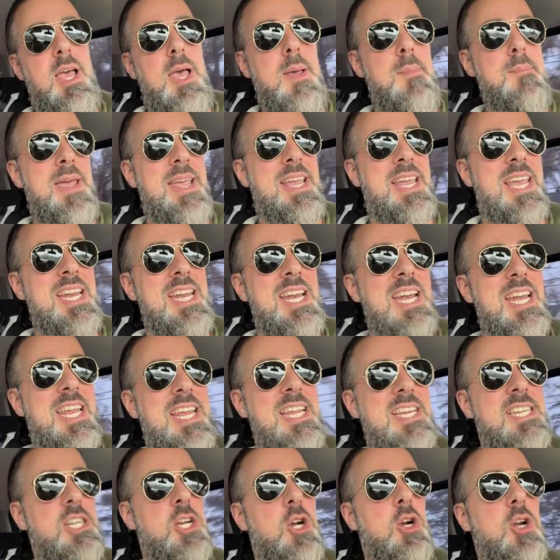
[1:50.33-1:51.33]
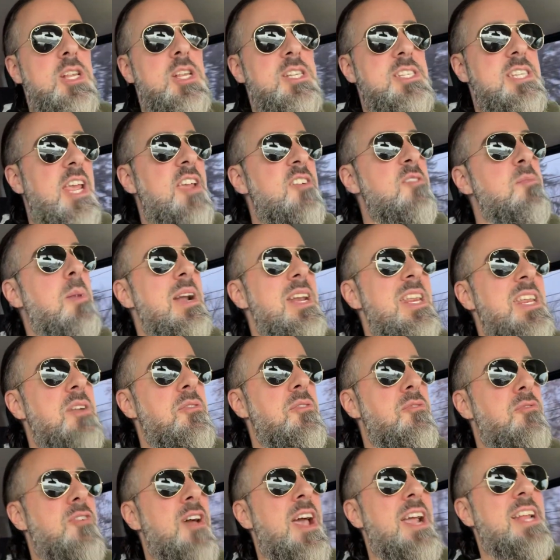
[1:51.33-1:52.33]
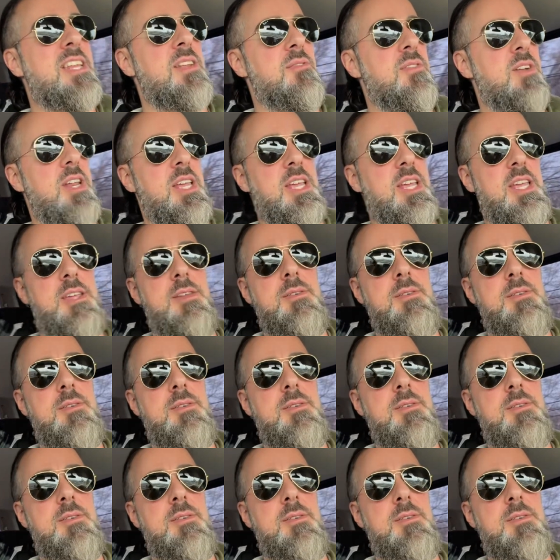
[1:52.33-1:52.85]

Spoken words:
making it easier to save money effectively.